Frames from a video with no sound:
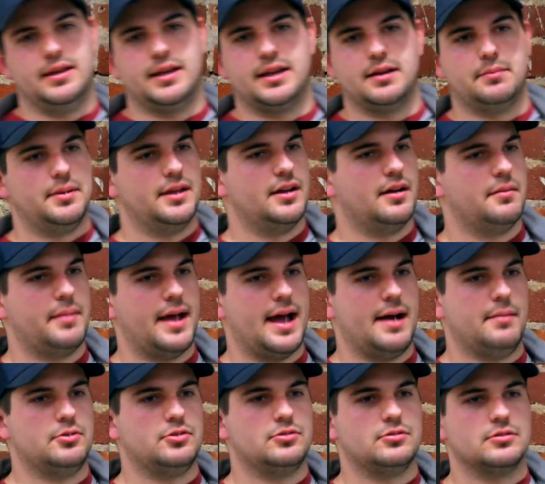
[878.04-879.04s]
It could be on
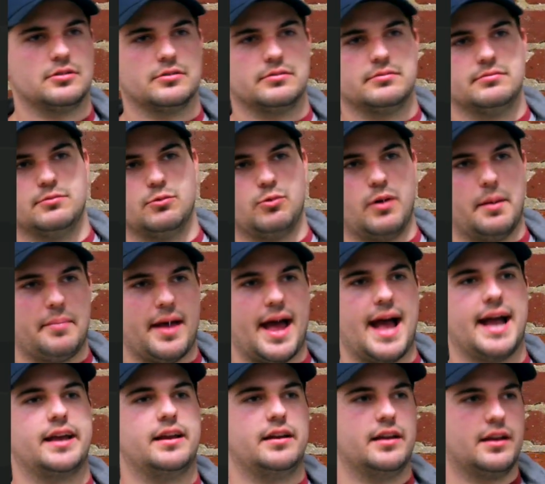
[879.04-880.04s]
Babel or
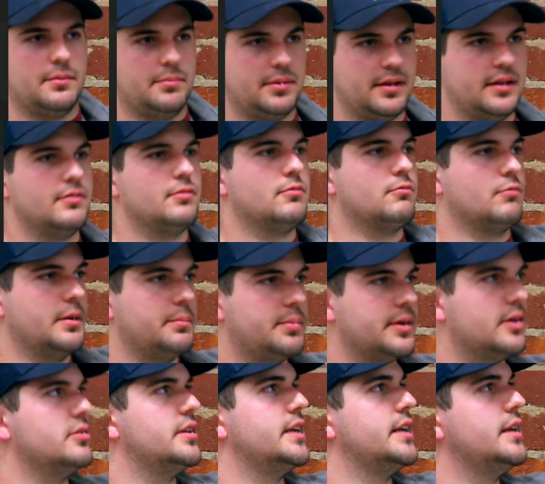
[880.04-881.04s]
Webpack, and it could be
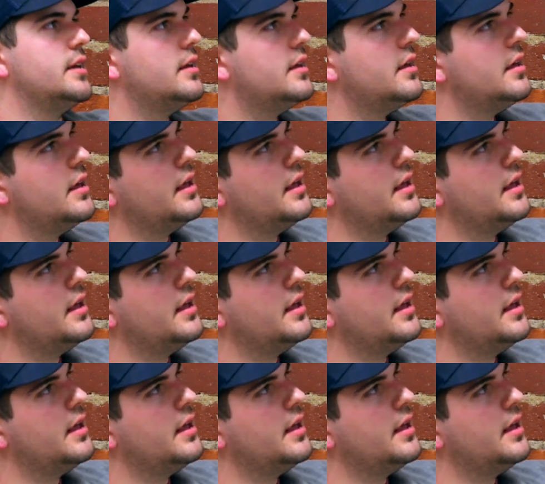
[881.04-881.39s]
rebuilding.